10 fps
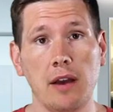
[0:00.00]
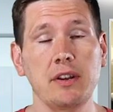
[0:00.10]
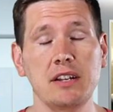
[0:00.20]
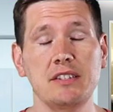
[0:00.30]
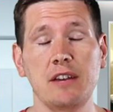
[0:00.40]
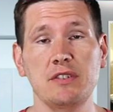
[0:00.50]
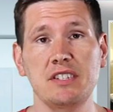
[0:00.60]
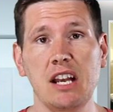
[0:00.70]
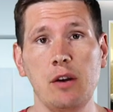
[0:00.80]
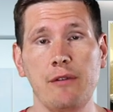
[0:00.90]
I think it's safe to
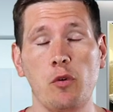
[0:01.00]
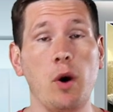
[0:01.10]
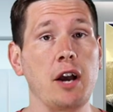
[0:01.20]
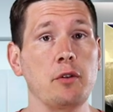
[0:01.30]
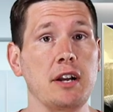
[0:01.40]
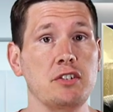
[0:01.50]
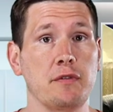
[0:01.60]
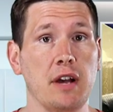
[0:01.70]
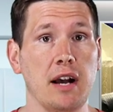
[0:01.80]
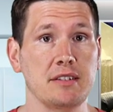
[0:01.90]
say we have a wide range of
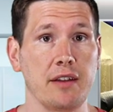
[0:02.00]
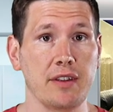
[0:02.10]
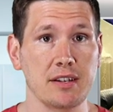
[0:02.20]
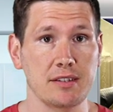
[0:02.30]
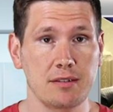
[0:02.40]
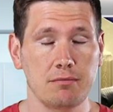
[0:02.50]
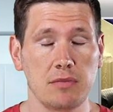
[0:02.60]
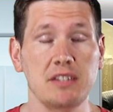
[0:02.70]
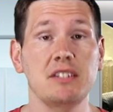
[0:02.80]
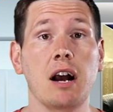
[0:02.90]
thoughts on this.
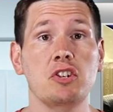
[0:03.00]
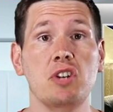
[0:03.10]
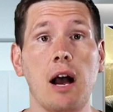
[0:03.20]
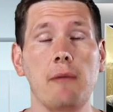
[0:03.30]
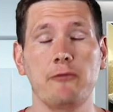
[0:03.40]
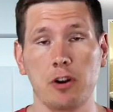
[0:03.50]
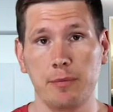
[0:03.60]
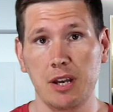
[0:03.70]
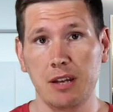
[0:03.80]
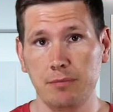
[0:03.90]
Let's talk shop for a
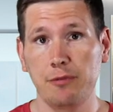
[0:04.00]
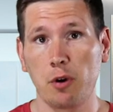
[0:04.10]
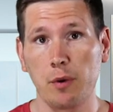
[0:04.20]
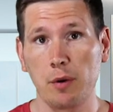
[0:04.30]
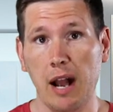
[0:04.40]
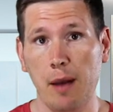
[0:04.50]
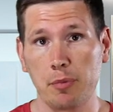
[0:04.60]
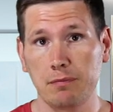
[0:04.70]
bit before we wrap.